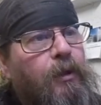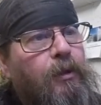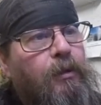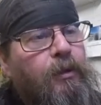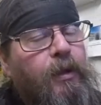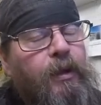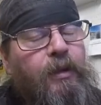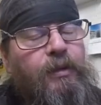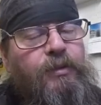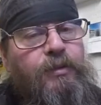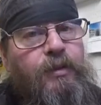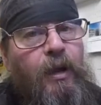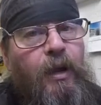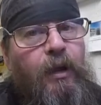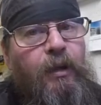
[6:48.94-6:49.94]
You got to
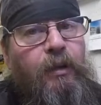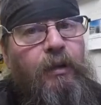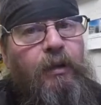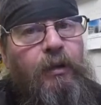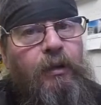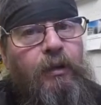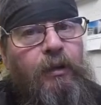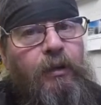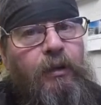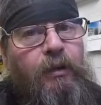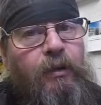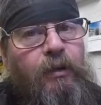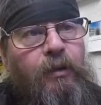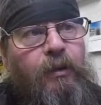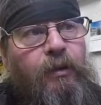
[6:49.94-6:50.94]
decide,
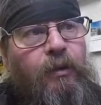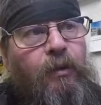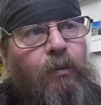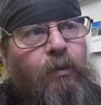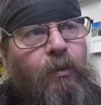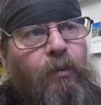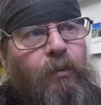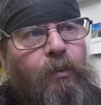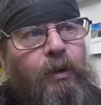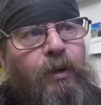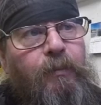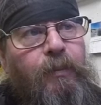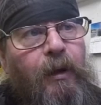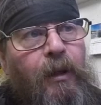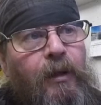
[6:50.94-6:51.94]
you know, what your
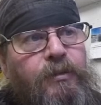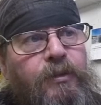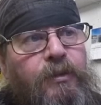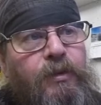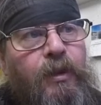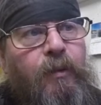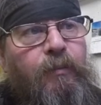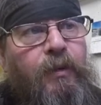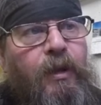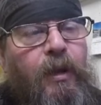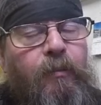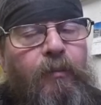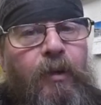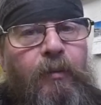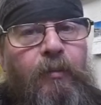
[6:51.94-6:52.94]
policy is going to be
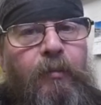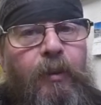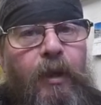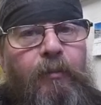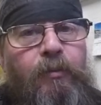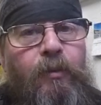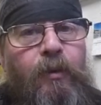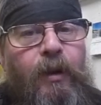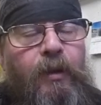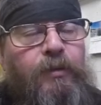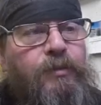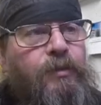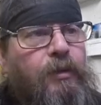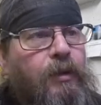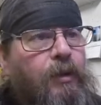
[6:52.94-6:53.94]
on minimum labor
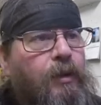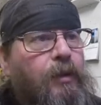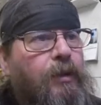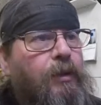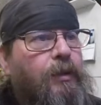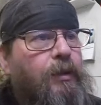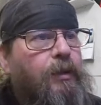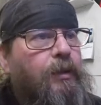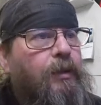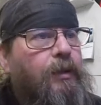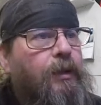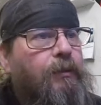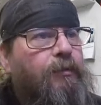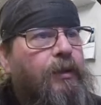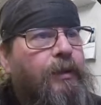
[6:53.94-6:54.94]
rates.
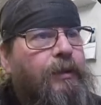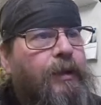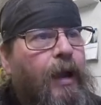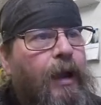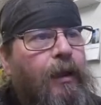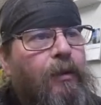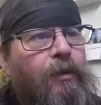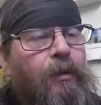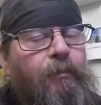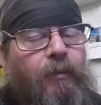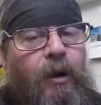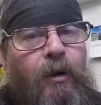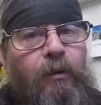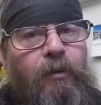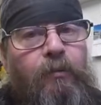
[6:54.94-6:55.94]
If the dollar
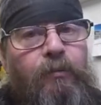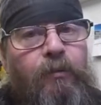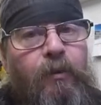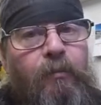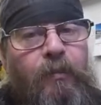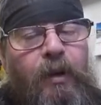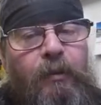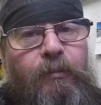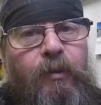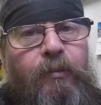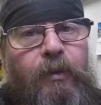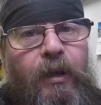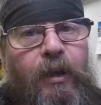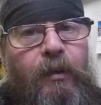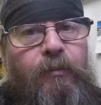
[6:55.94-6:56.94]
amount for minimum
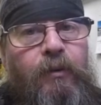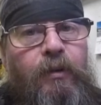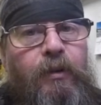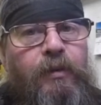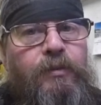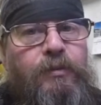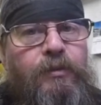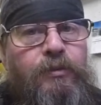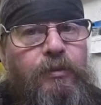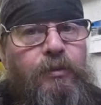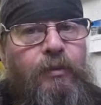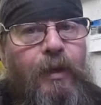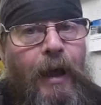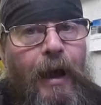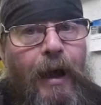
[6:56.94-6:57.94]
labor is
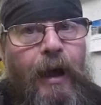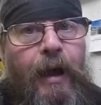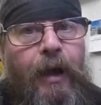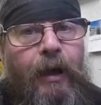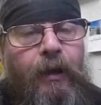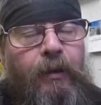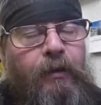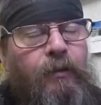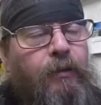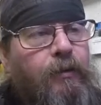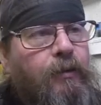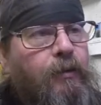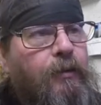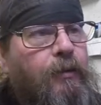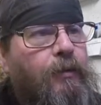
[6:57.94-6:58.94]
high,
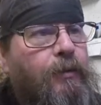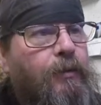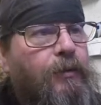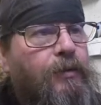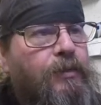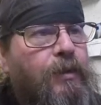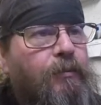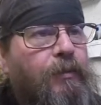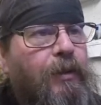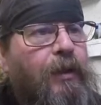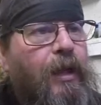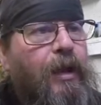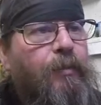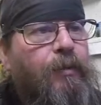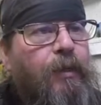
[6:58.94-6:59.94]
there's going to be a
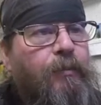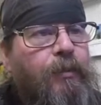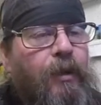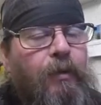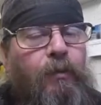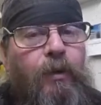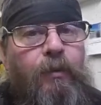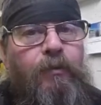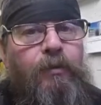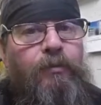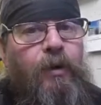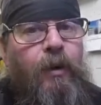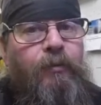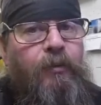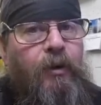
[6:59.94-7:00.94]
lot of people that won't even
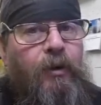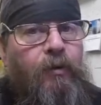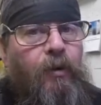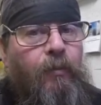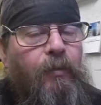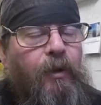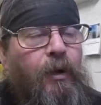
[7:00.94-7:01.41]
drop their equipment